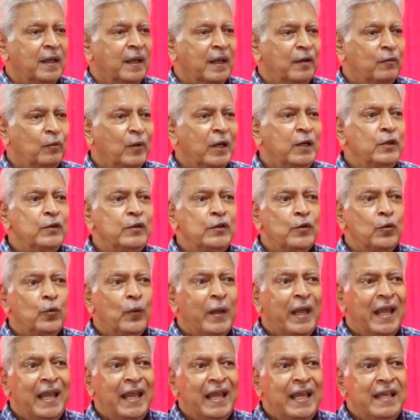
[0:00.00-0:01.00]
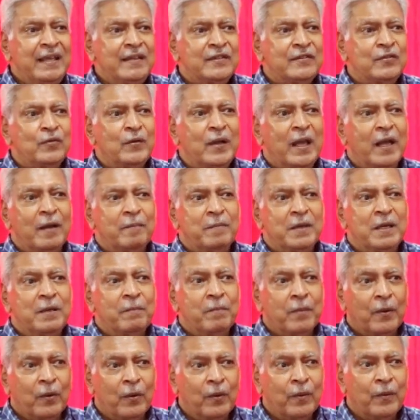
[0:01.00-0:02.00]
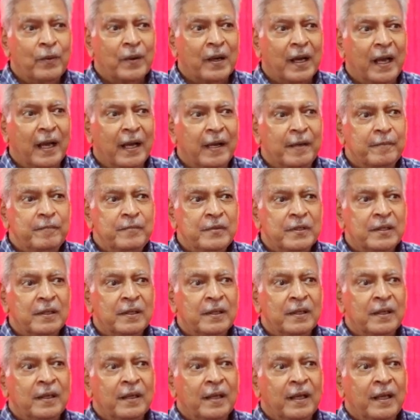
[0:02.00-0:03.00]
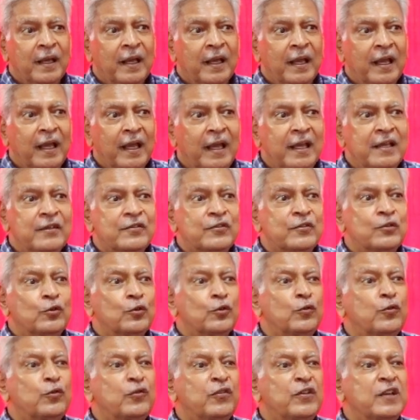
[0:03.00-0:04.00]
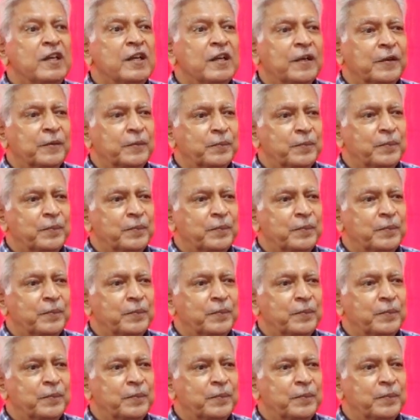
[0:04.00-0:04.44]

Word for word: And one of the ways we have been programmed is through fear.